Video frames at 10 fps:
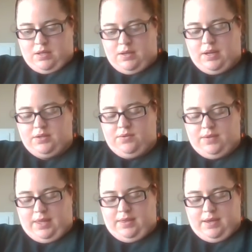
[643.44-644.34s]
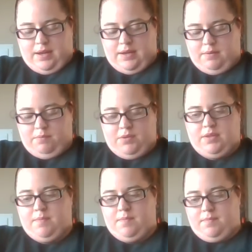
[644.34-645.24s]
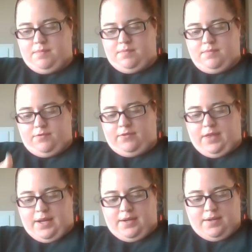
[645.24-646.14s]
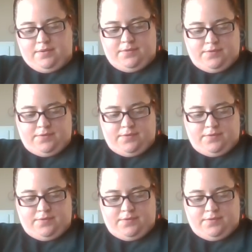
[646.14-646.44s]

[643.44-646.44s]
Not too tightly. I didn't put them flat enough.